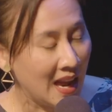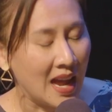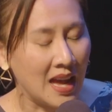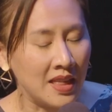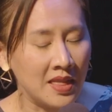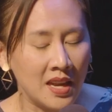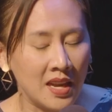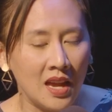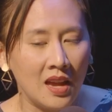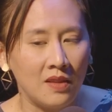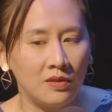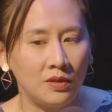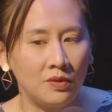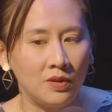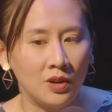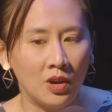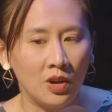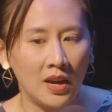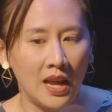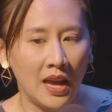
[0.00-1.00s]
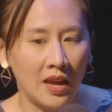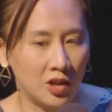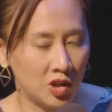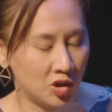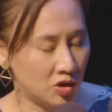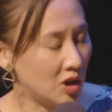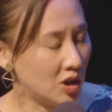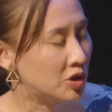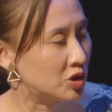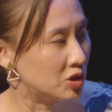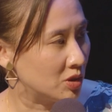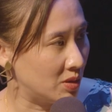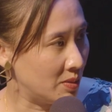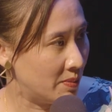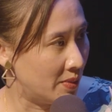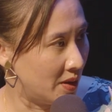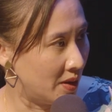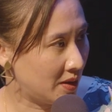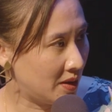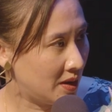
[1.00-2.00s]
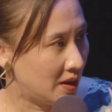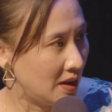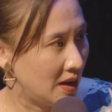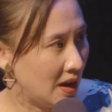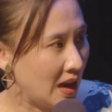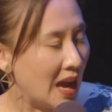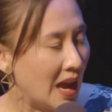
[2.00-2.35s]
And then I have to figure out how to structure the book.